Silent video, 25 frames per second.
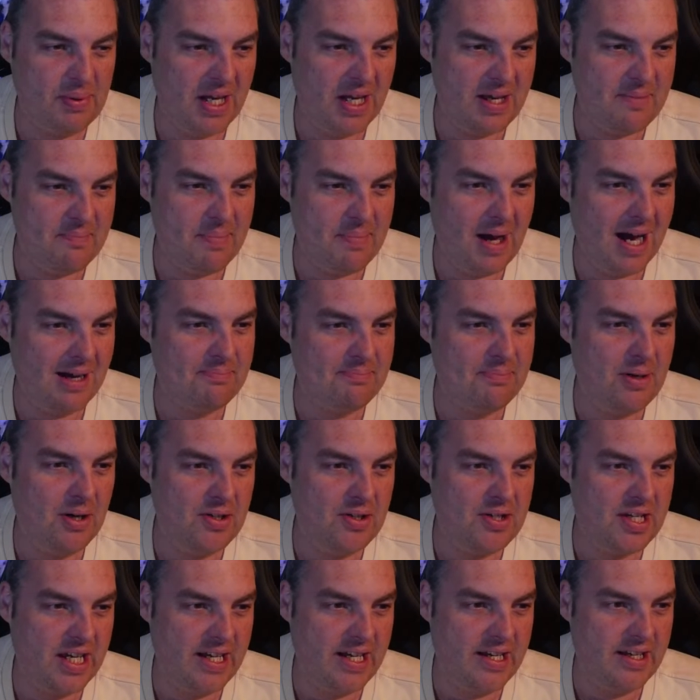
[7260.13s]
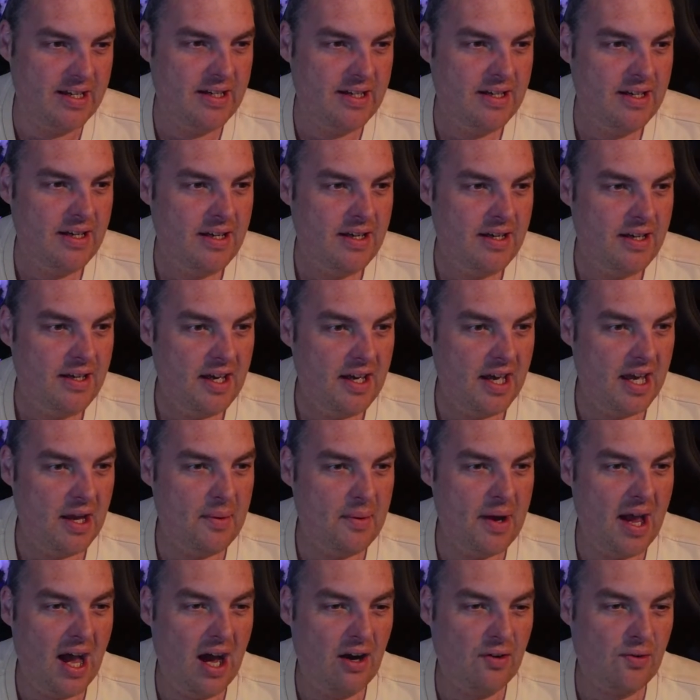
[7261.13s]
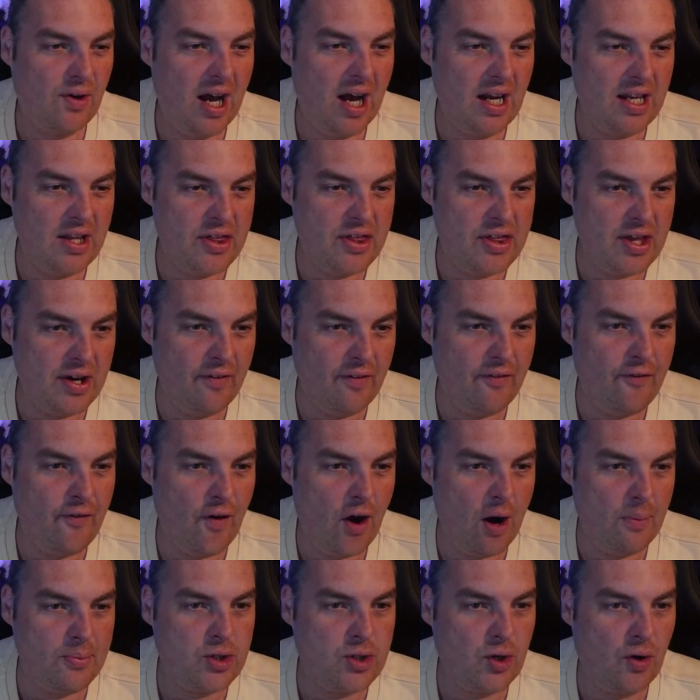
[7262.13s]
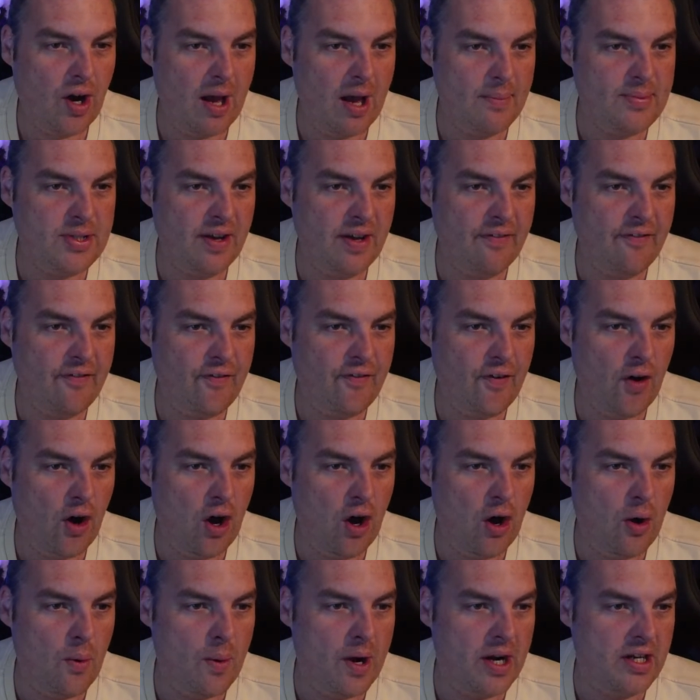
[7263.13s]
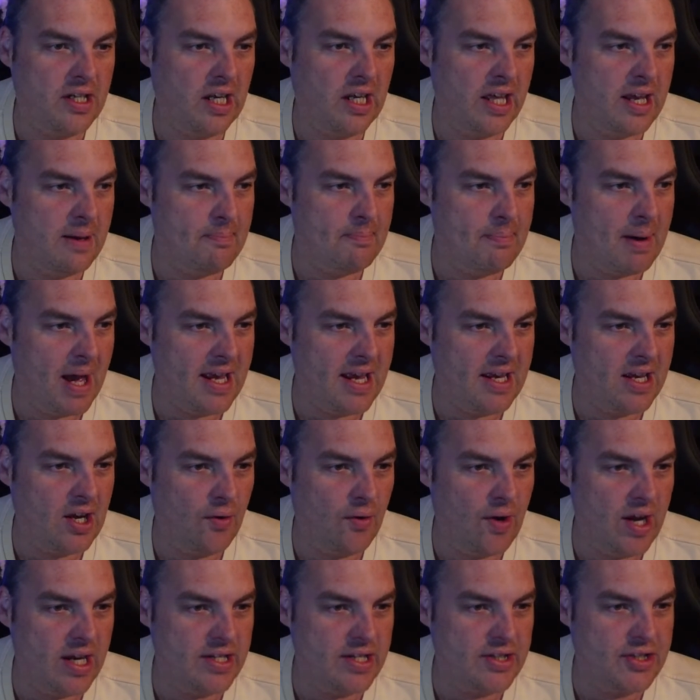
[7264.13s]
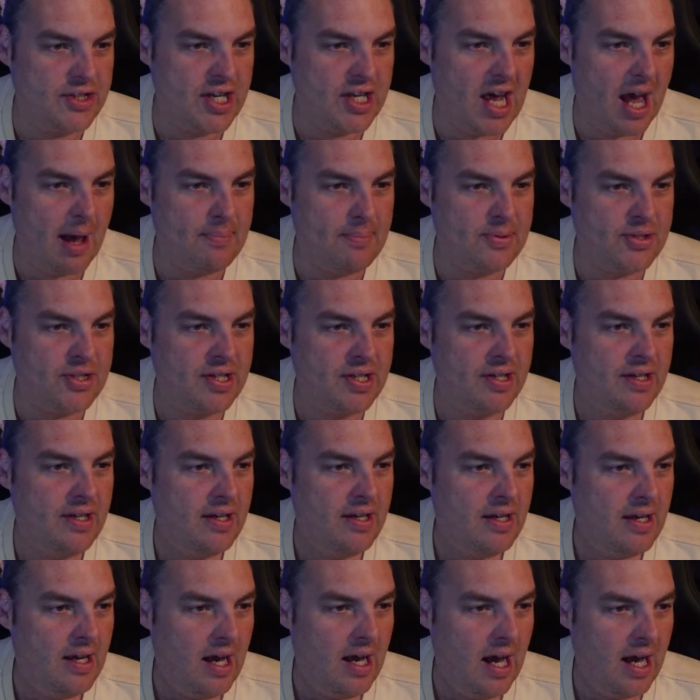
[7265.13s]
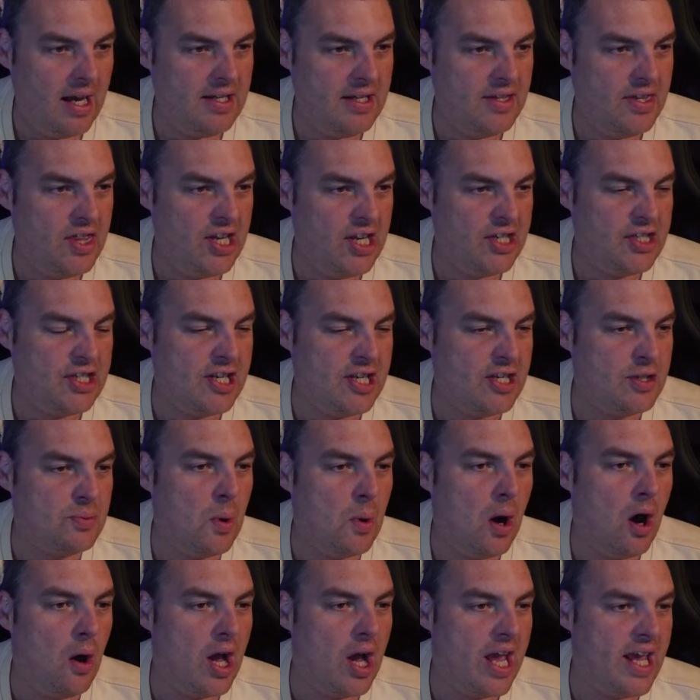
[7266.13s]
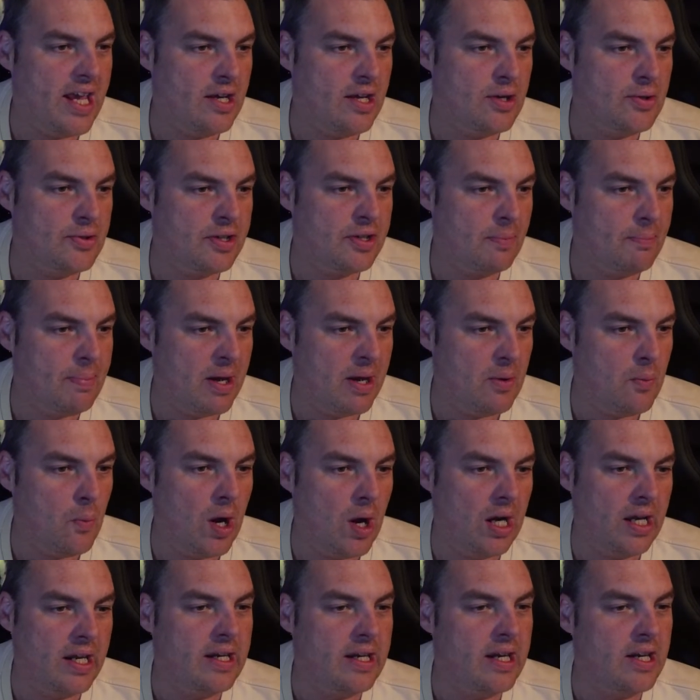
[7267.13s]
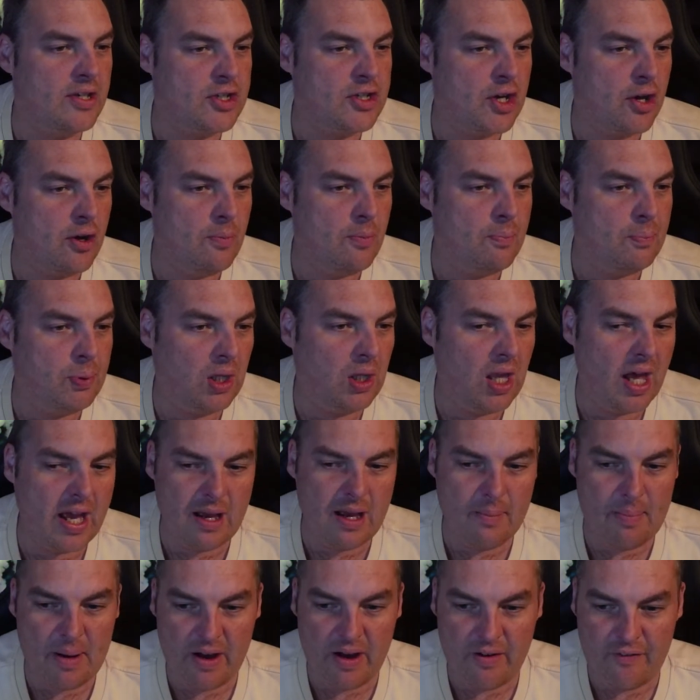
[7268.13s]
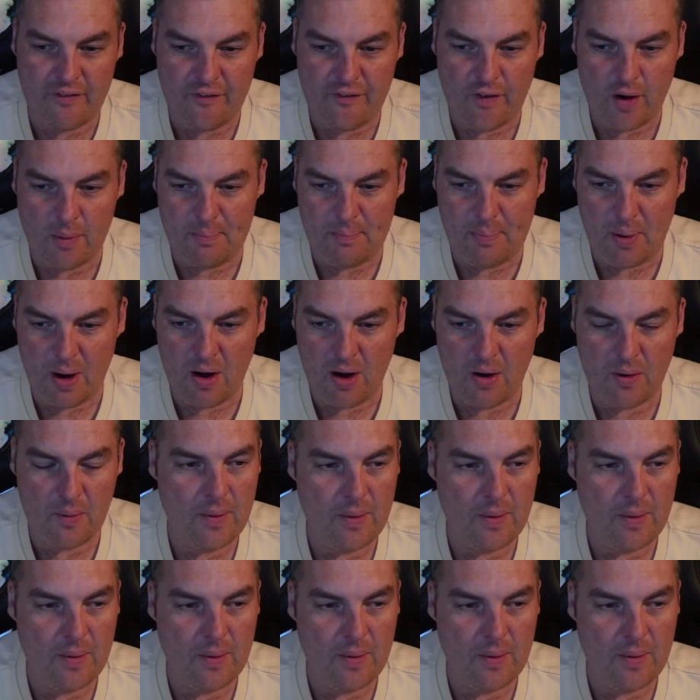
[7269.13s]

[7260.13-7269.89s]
back pocket. Here we are. Riley Thilthorpe drives it forward. Liam Baker intercepts. And this is what Eagles have been willing to do. Play a bit of football.